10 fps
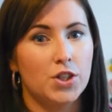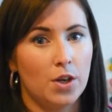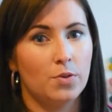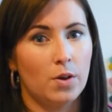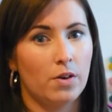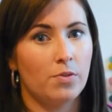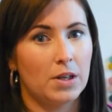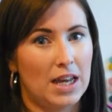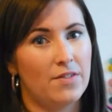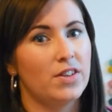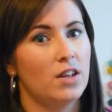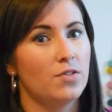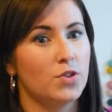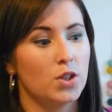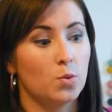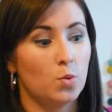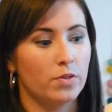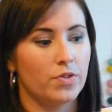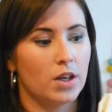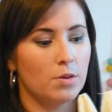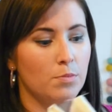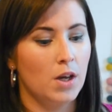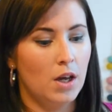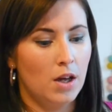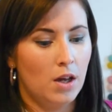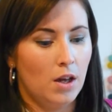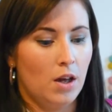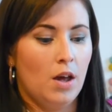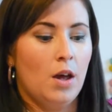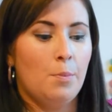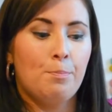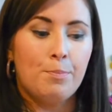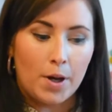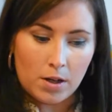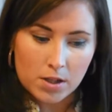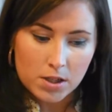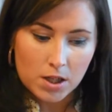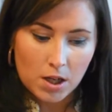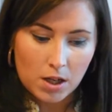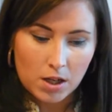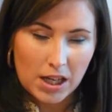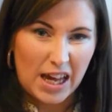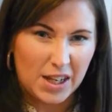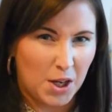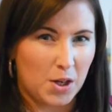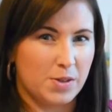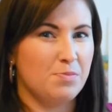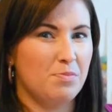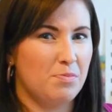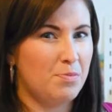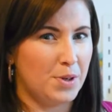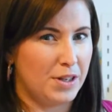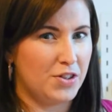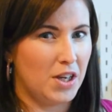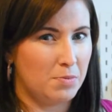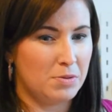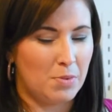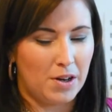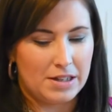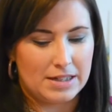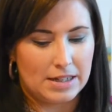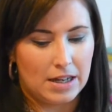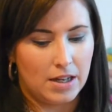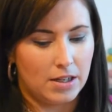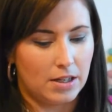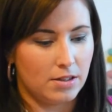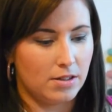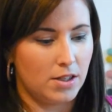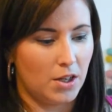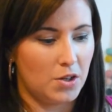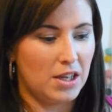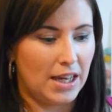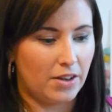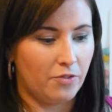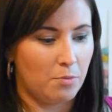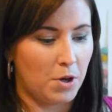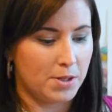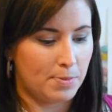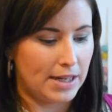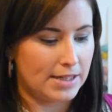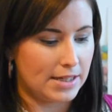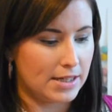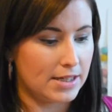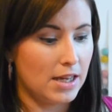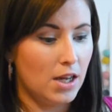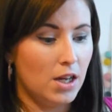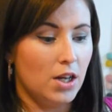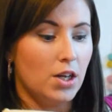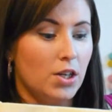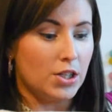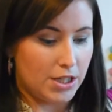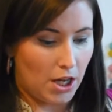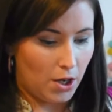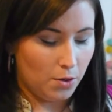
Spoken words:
don't know if I'm going to have enough to do all of them. But calico's pretty cheap to buy, isn't it? And you know, you can get it from most places. So